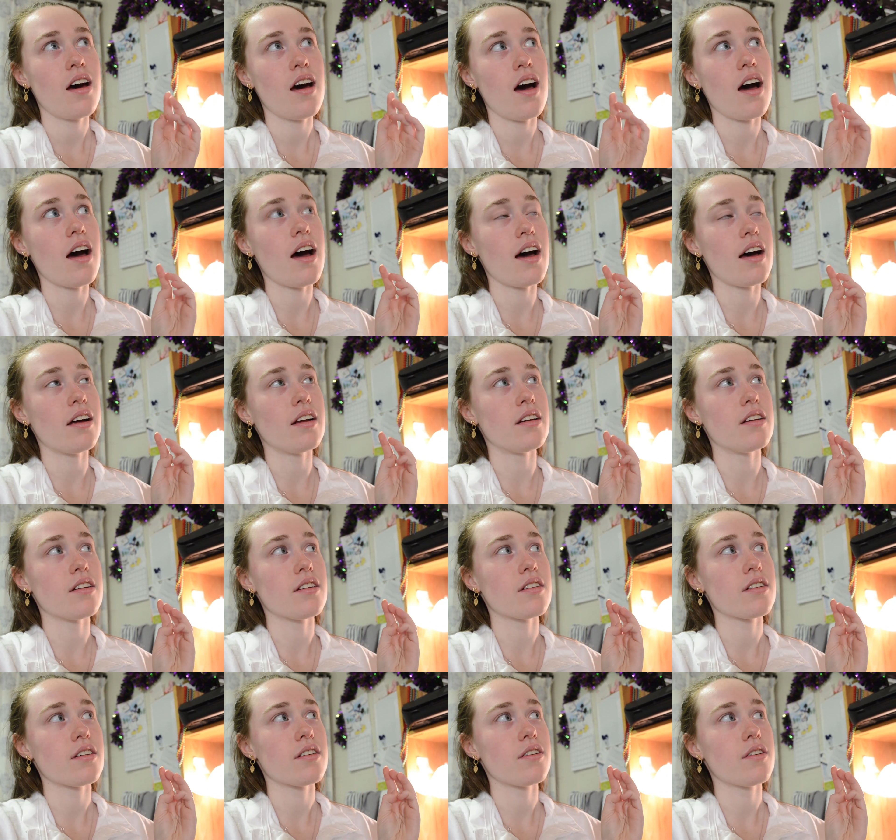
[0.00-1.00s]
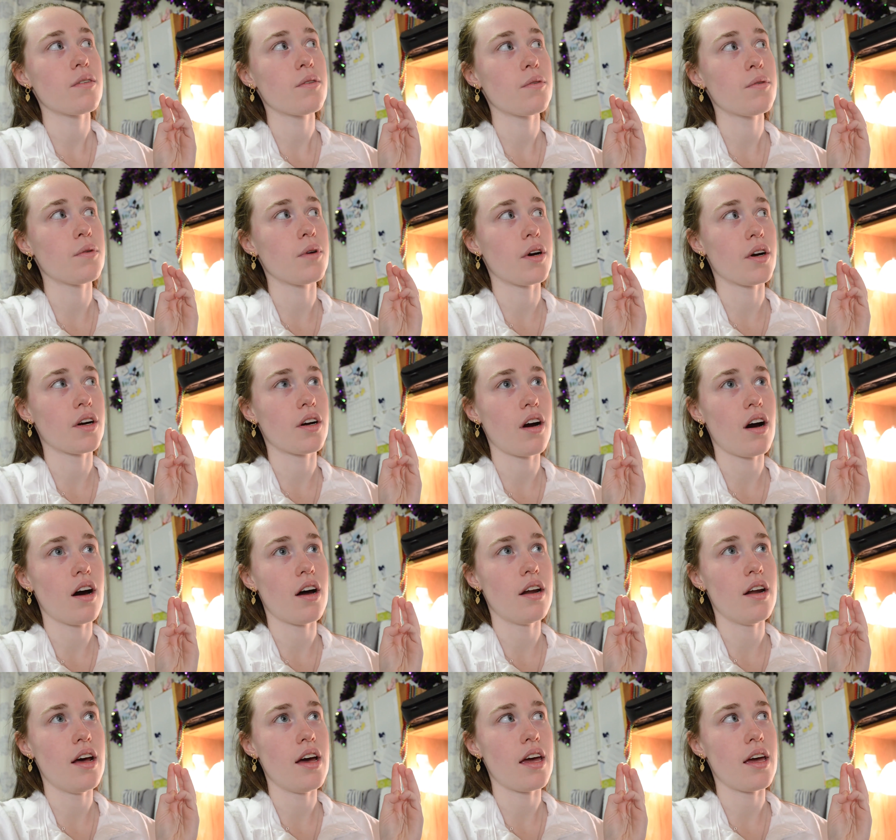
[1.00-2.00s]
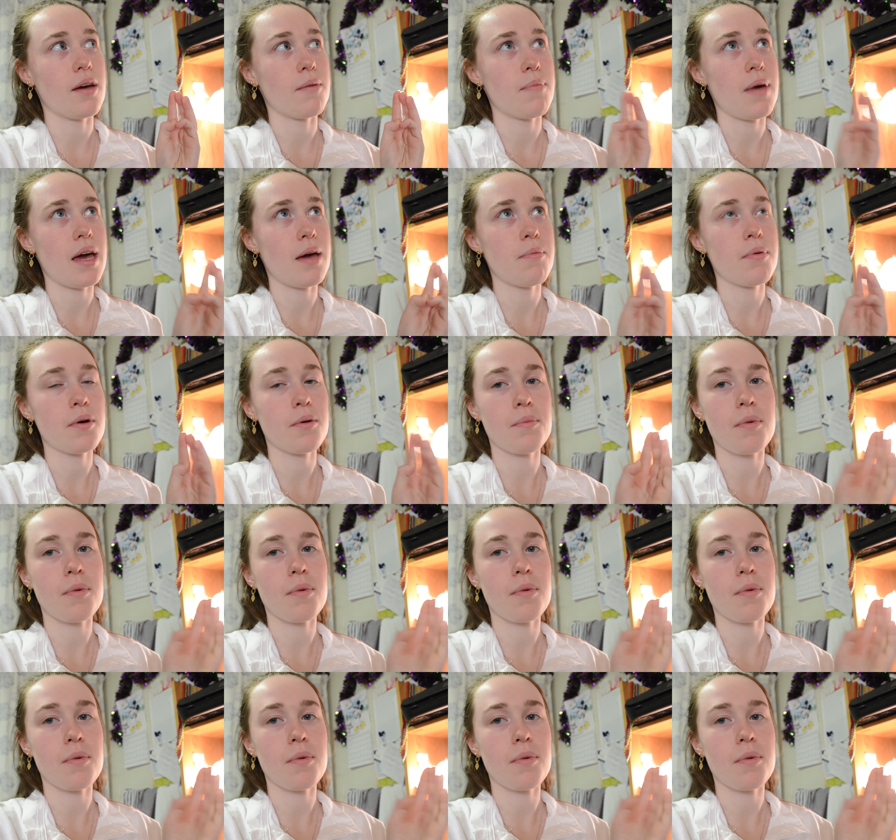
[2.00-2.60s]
and work on a paper,